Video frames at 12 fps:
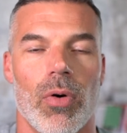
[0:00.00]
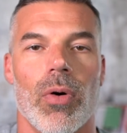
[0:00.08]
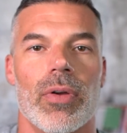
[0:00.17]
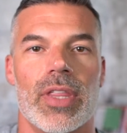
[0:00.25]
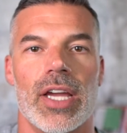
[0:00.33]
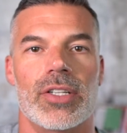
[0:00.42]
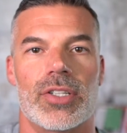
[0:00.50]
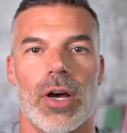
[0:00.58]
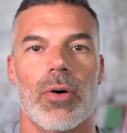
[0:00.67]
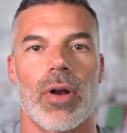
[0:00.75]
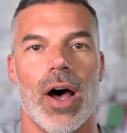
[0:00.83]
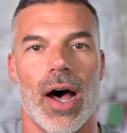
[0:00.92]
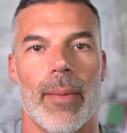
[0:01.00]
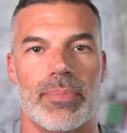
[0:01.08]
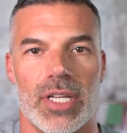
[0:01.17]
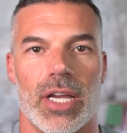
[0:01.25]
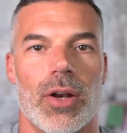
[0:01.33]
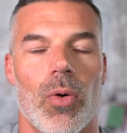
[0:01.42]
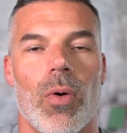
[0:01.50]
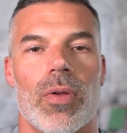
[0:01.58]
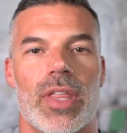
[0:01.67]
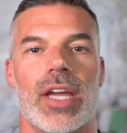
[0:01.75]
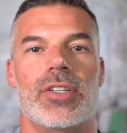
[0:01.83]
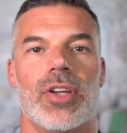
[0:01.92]
or they don't opt in, or
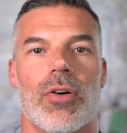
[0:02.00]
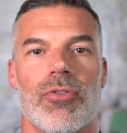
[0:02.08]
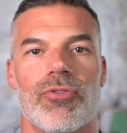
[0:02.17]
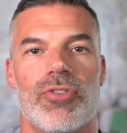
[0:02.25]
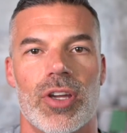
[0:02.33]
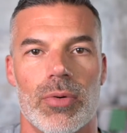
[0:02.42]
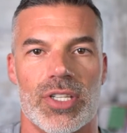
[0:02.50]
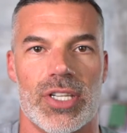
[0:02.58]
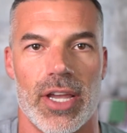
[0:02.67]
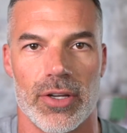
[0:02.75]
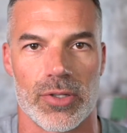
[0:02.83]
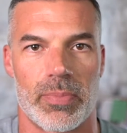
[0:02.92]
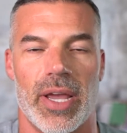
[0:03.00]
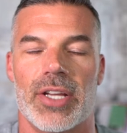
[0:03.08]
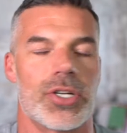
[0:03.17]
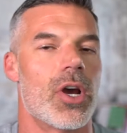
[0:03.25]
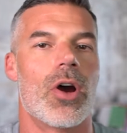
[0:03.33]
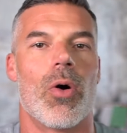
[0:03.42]
they don't view a sales page,